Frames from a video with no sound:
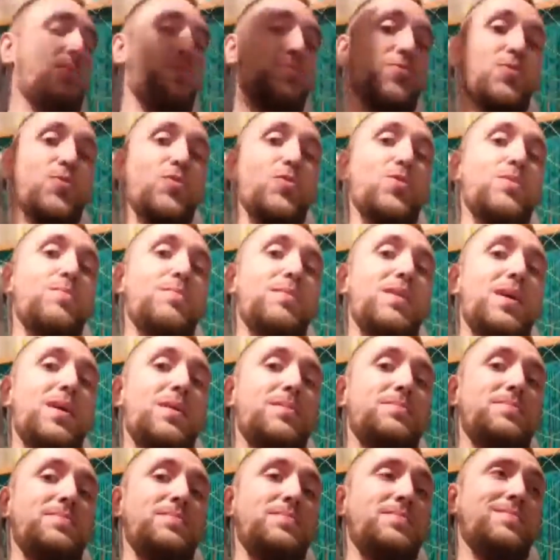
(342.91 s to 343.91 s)
threw him
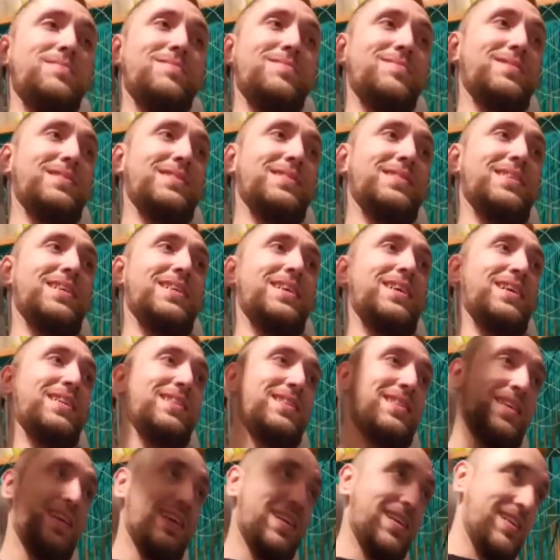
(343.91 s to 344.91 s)
up,
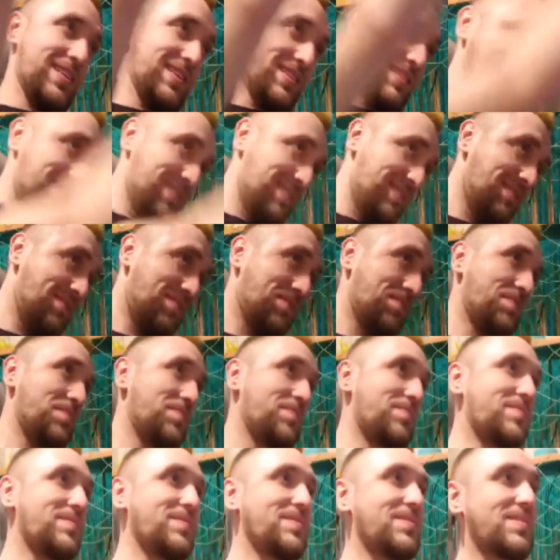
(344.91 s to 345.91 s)
and then
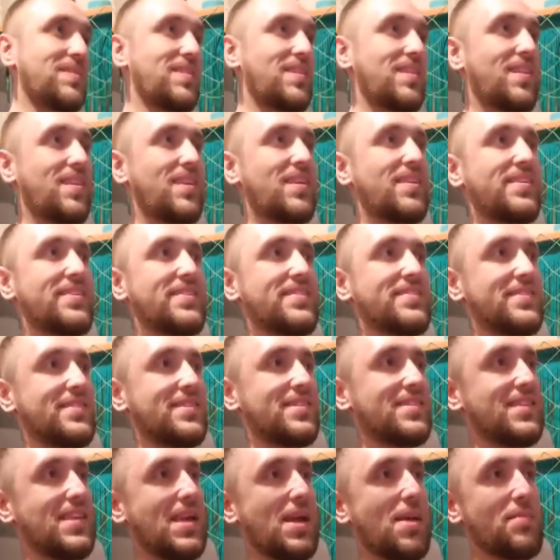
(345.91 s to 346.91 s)

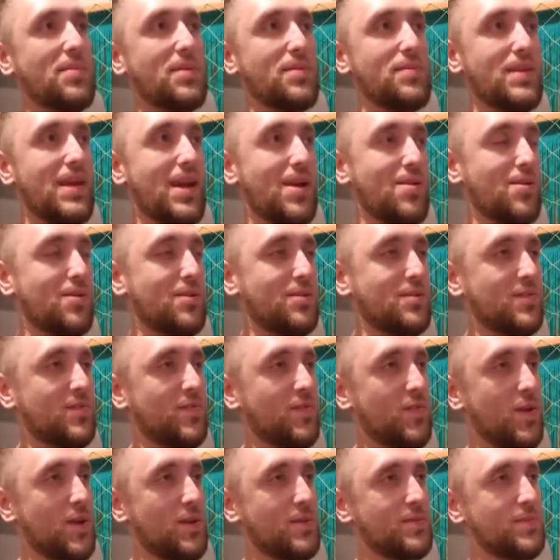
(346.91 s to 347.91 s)
slammed him down on his
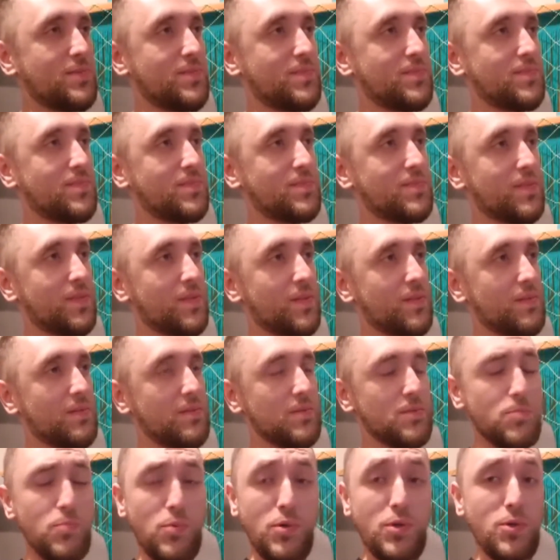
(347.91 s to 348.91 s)
front.
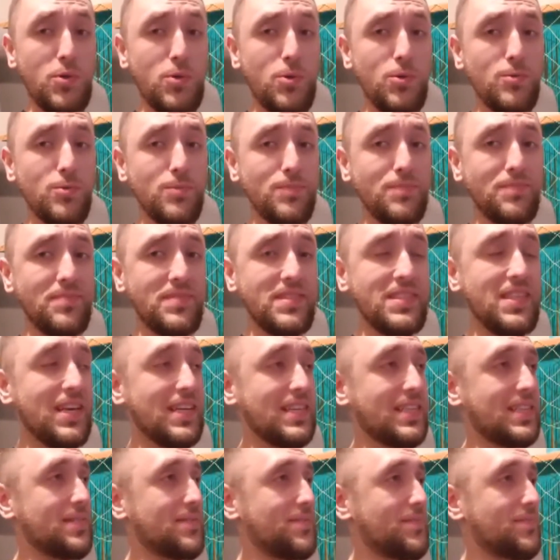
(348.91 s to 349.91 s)
Pretty cool. I
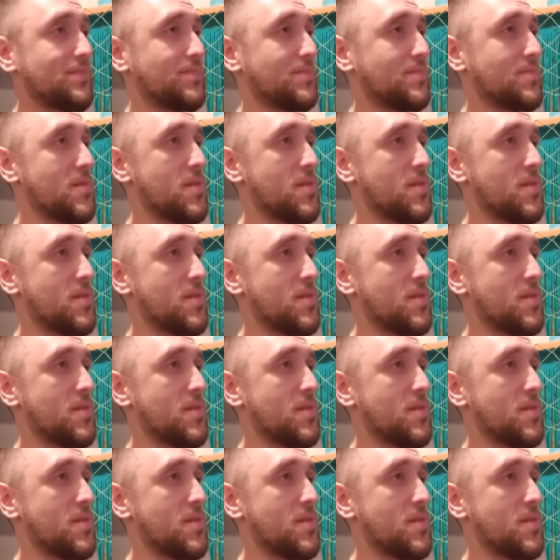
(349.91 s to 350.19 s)
liked it.